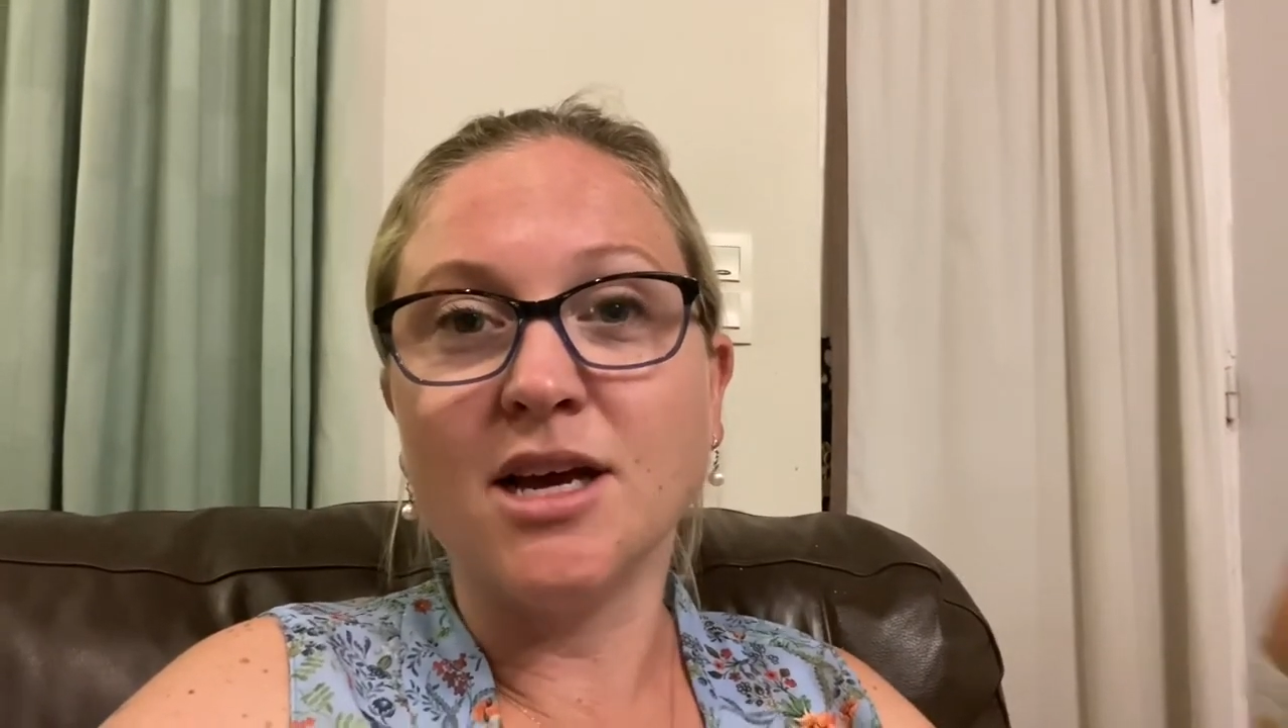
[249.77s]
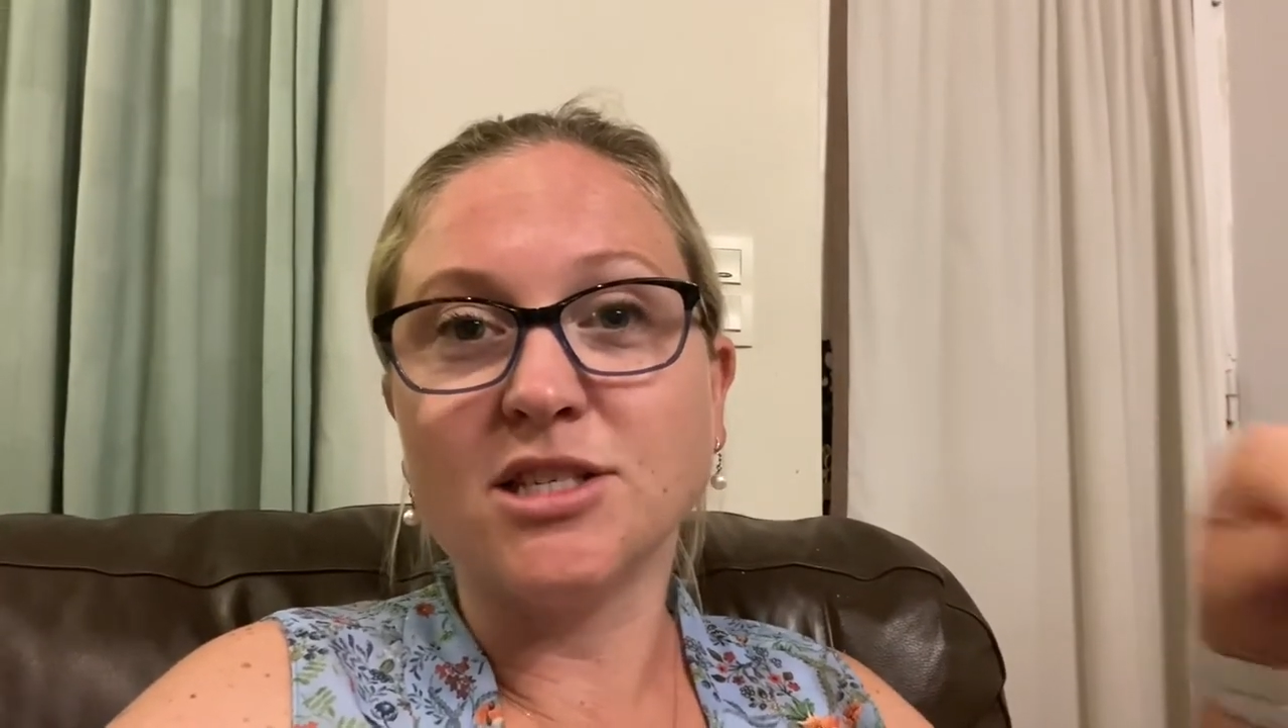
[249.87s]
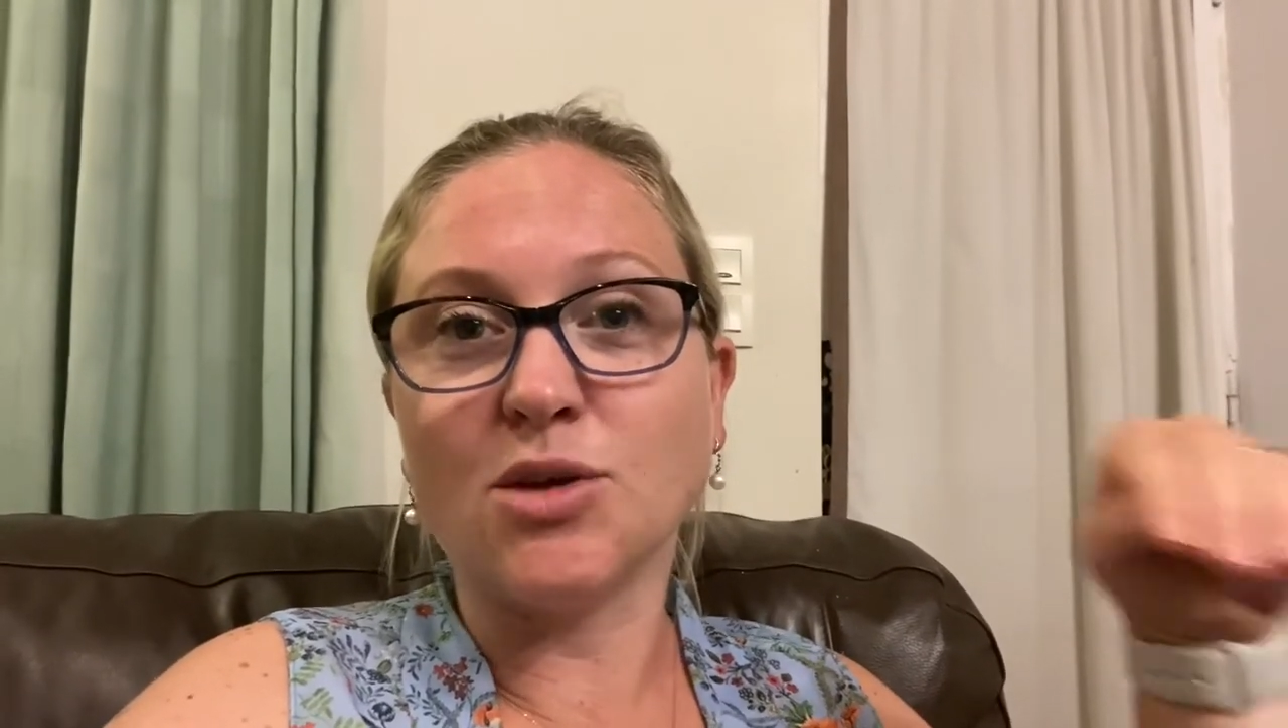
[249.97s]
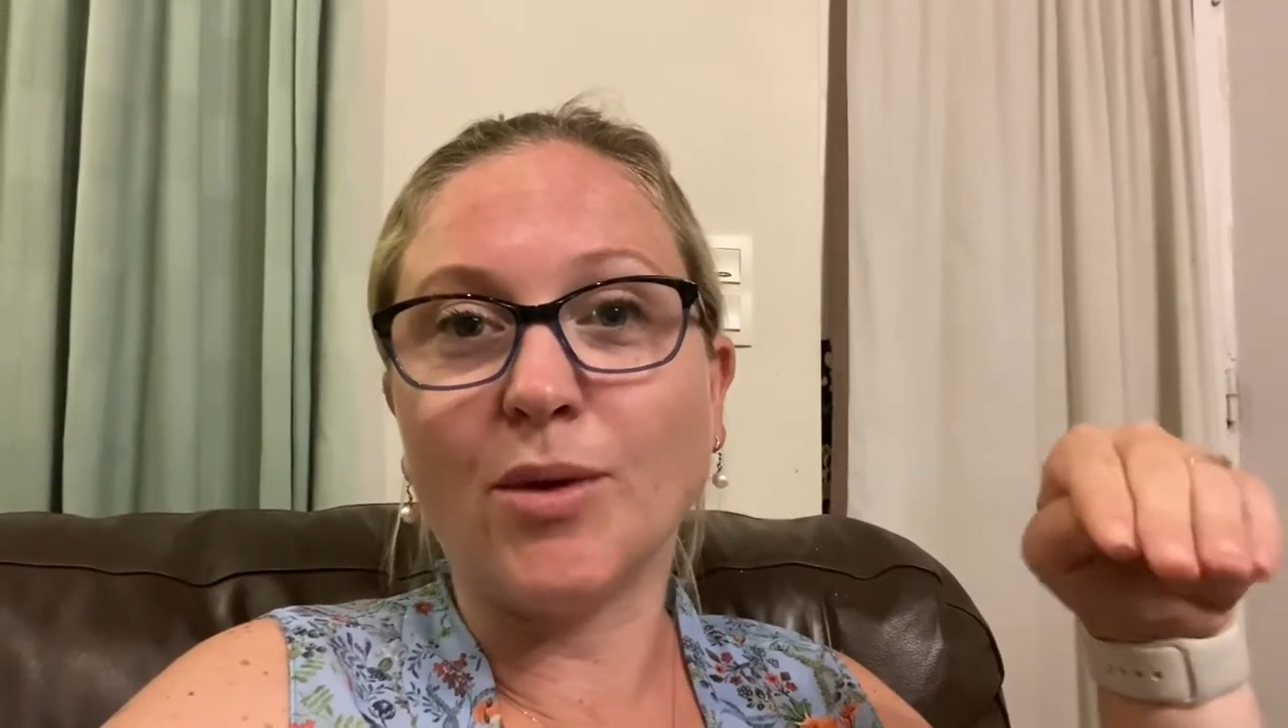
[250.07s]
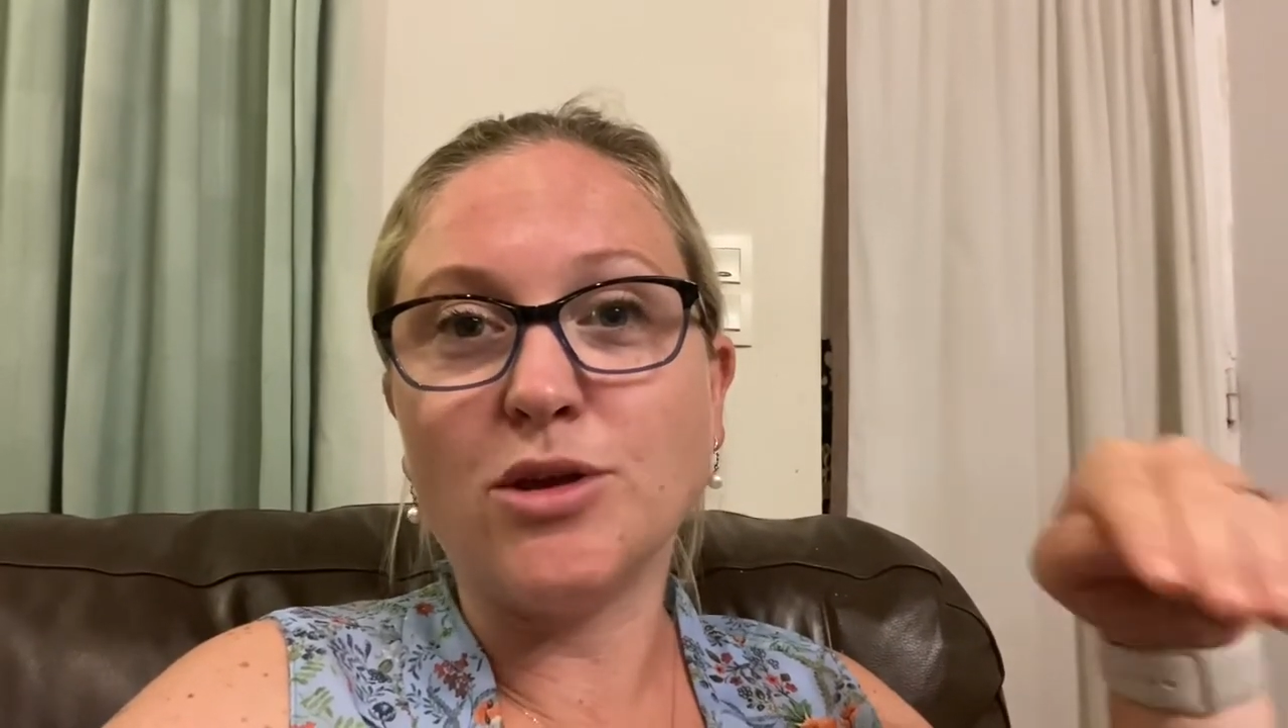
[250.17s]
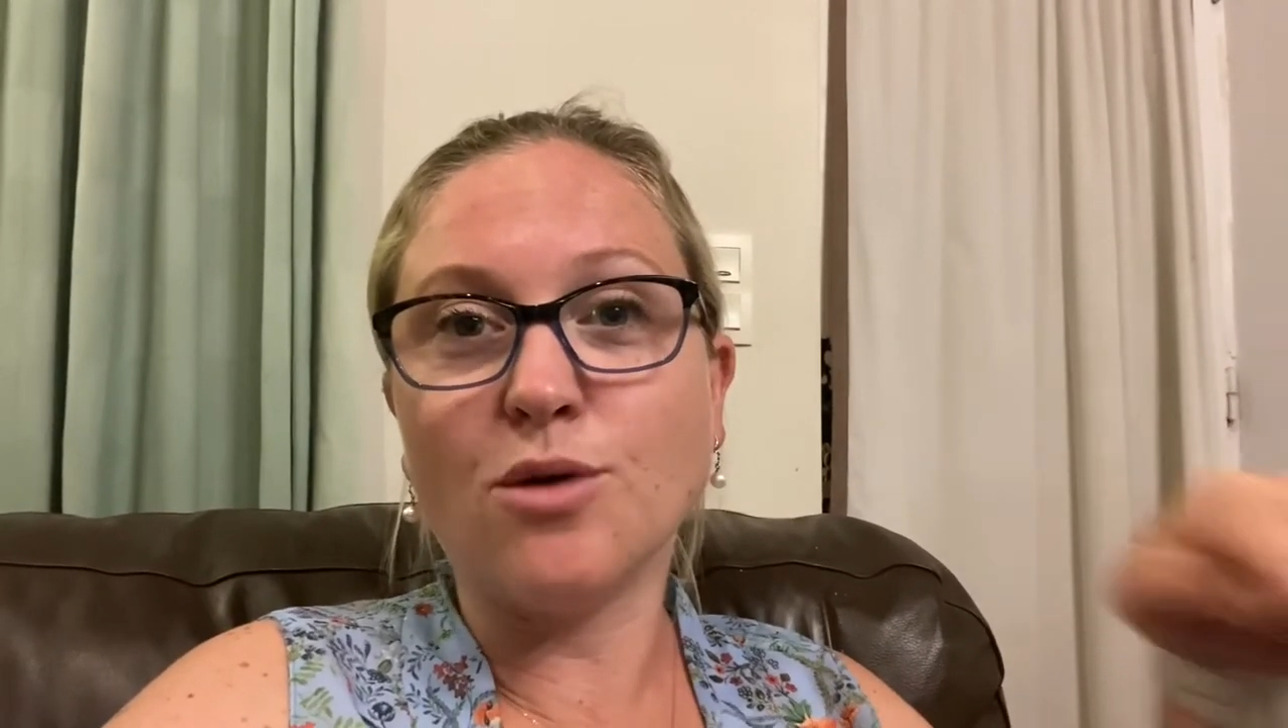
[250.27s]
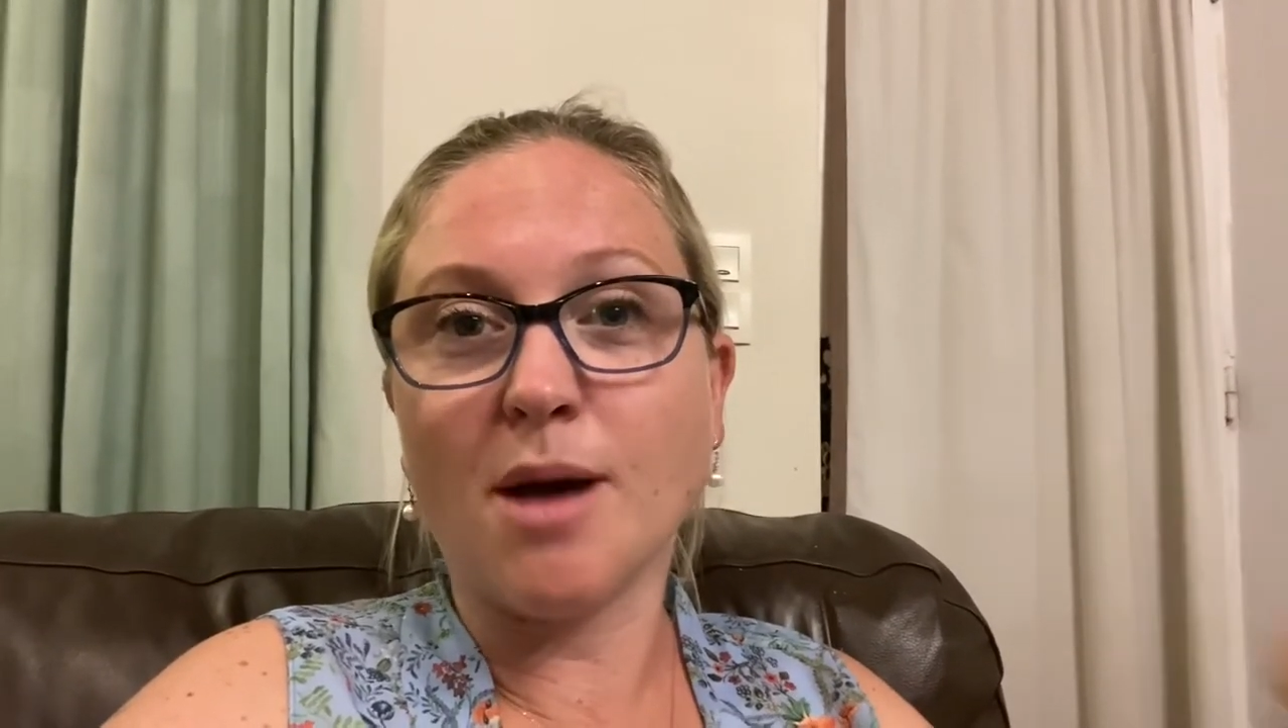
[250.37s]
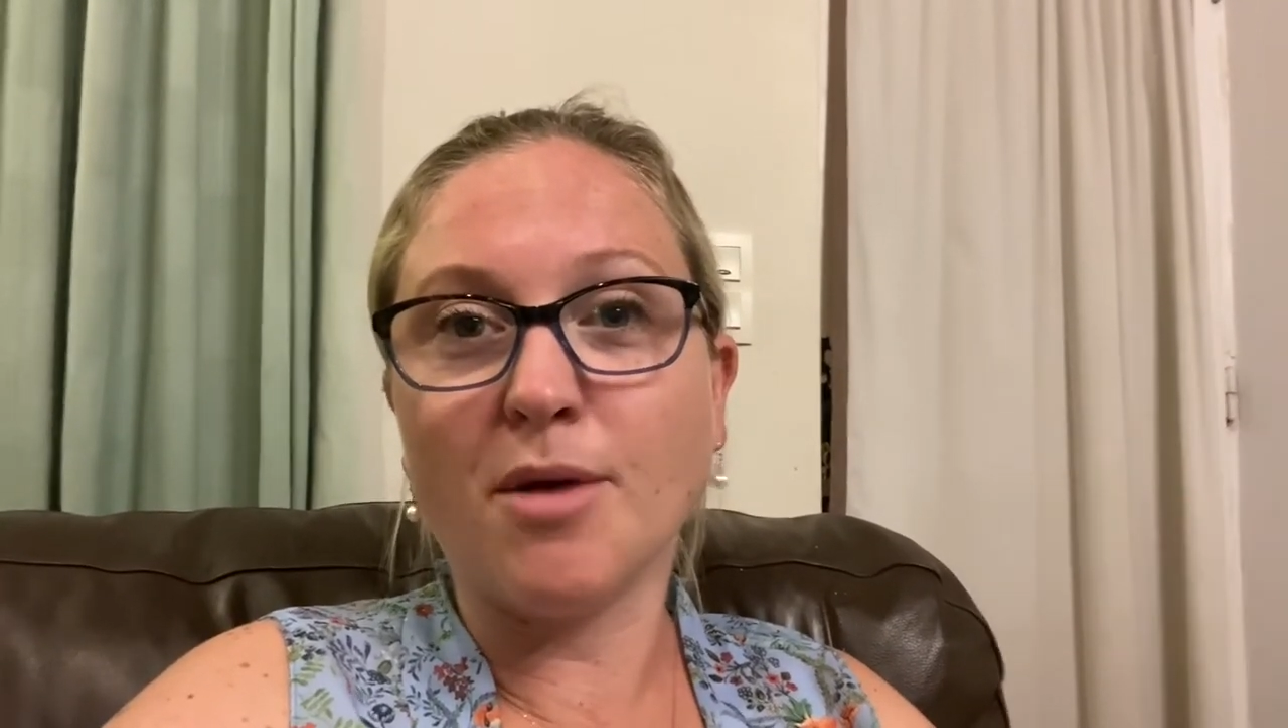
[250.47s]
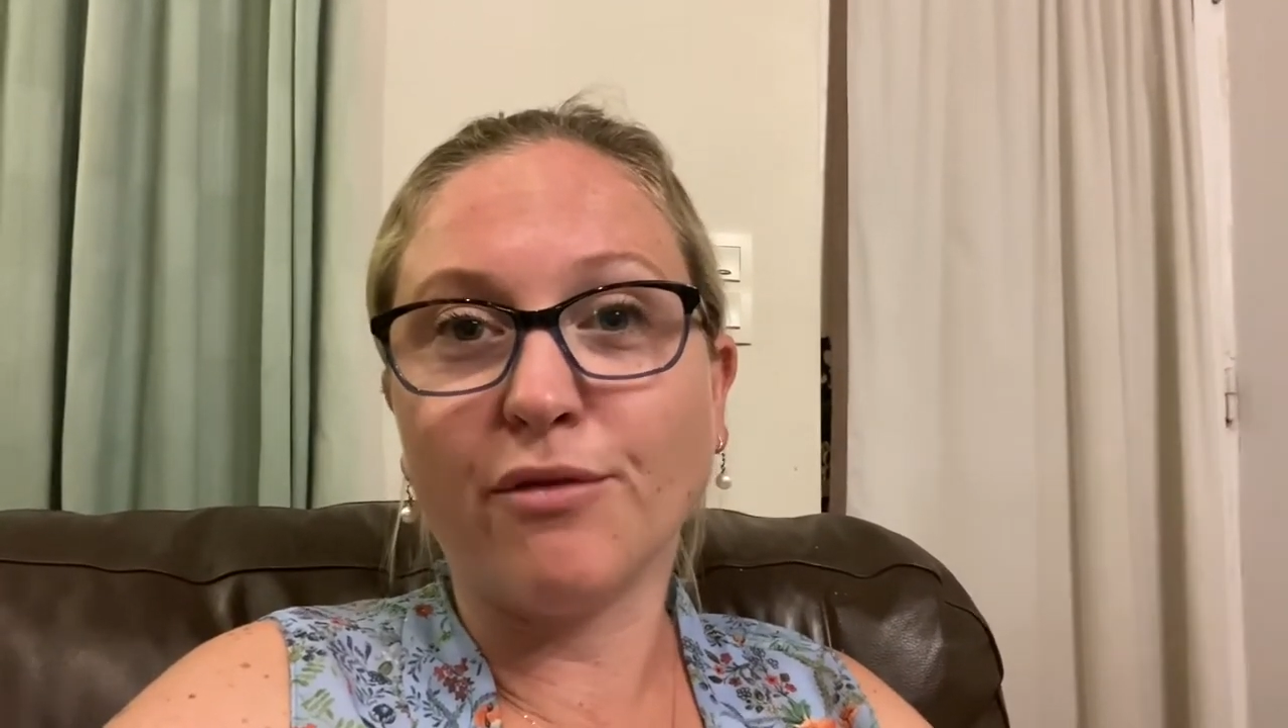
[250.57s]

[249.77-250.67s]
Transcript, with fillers: So when you come